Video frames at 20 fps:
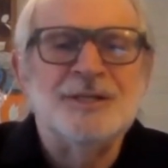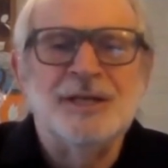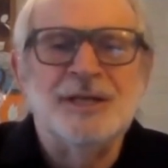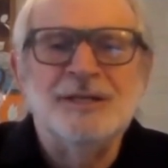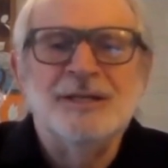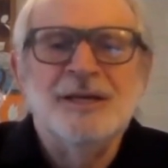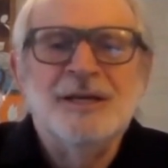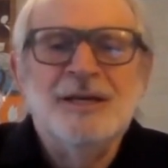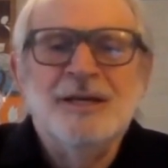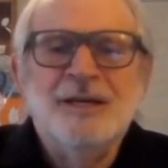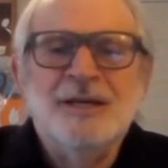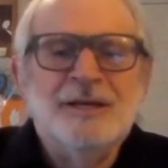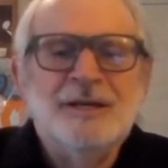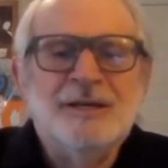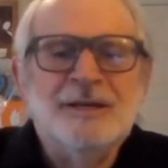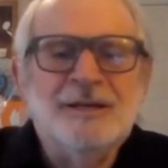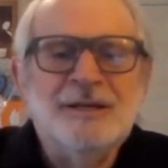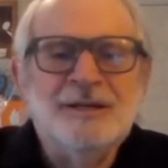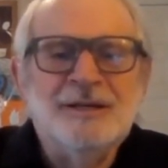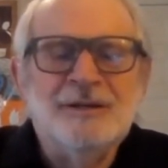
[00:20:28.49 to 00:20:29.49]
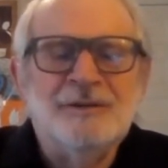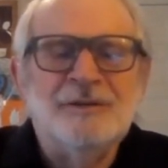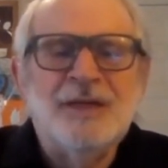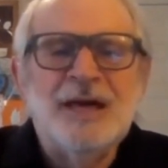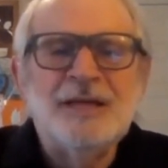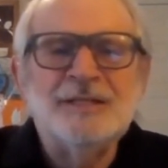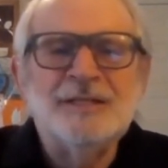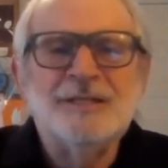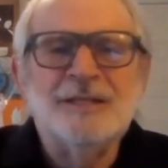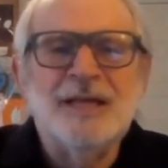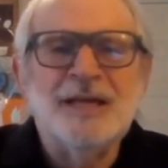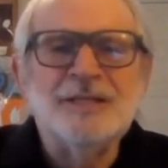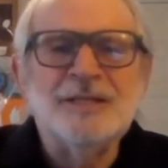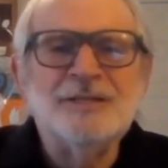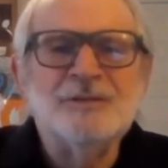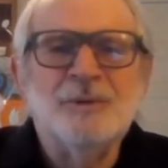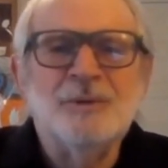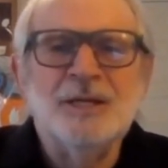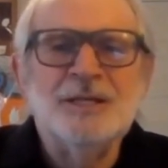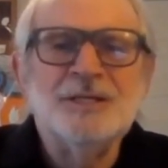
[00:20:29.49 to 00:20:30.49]
And, you know,
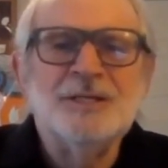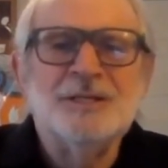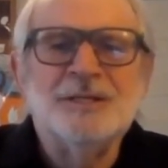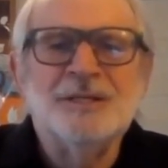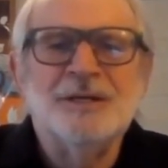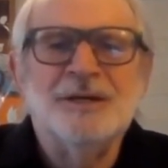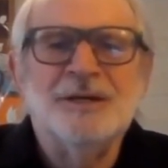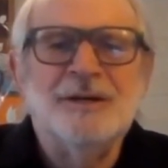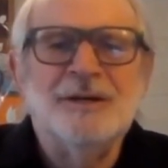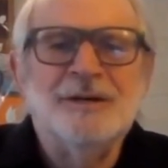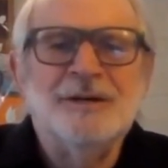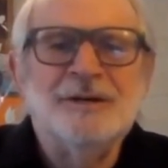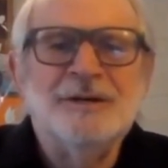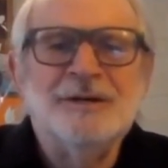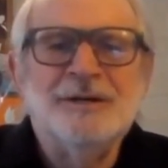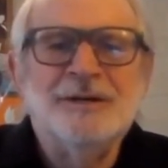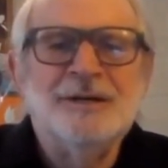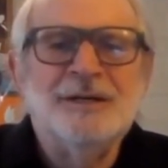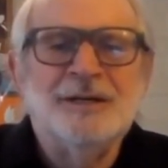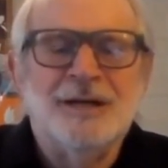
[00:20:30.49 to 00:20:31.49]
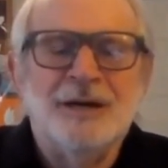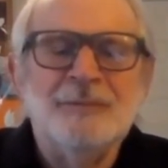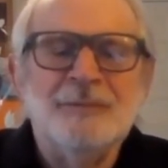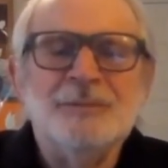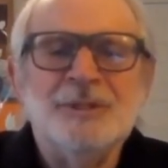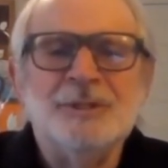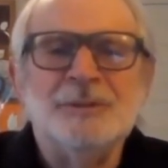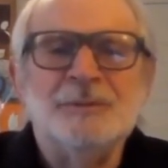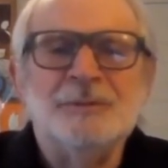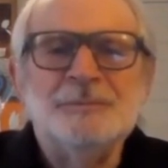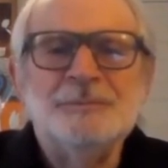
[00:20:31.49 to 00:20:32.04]
that's what it's come to.